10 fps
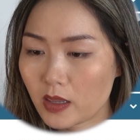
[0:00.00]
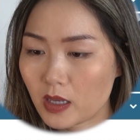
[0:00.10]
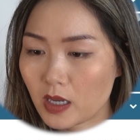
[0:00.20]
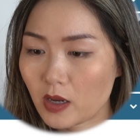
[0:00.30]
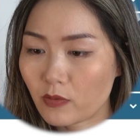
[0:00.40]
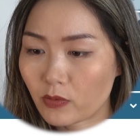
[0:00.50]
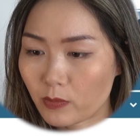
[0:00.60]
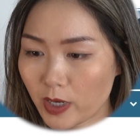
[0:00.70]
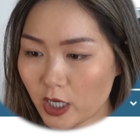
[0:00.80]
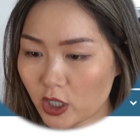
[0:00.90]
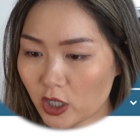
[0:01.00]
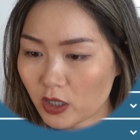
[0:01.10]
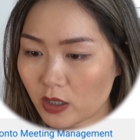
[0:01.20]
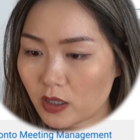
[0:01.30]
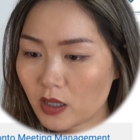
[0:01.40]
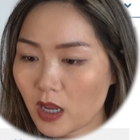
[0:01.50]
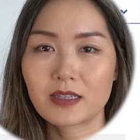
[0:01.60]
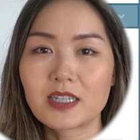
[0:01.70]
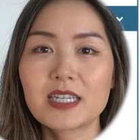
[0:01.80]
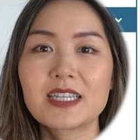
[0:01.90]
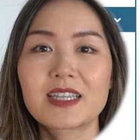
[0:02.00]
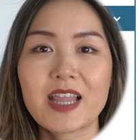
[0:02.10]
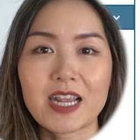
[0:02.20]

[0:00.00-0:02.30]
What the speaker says: the information. There is